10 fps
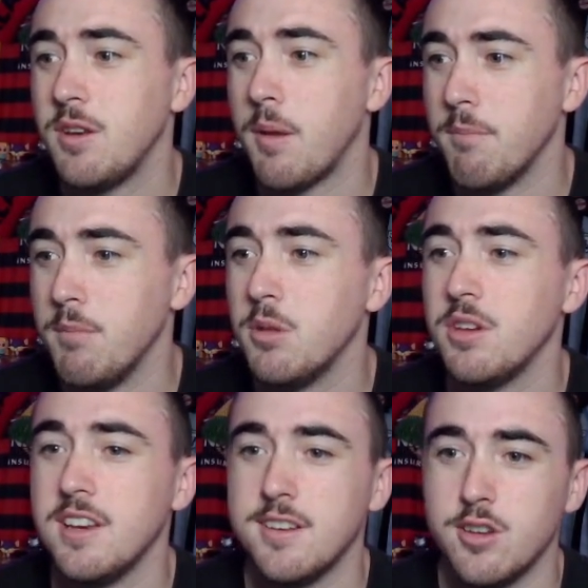
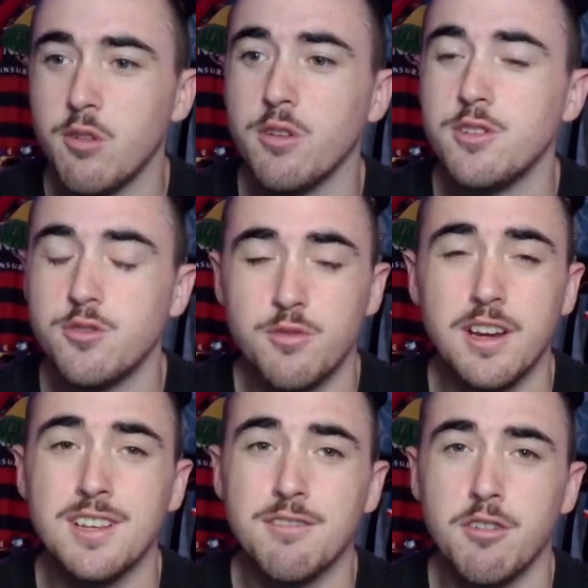million
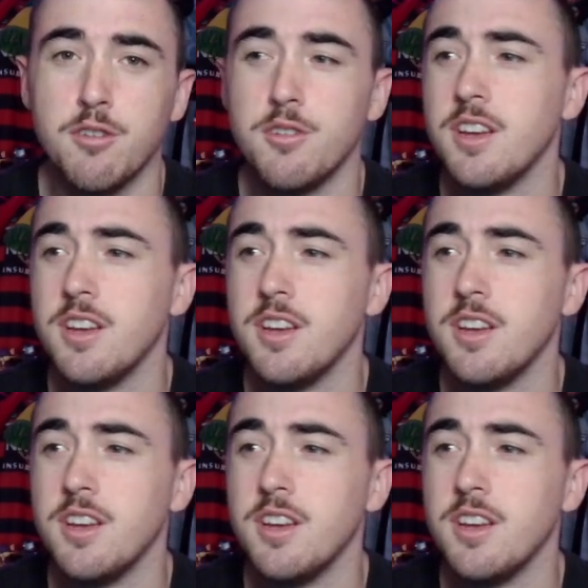transfer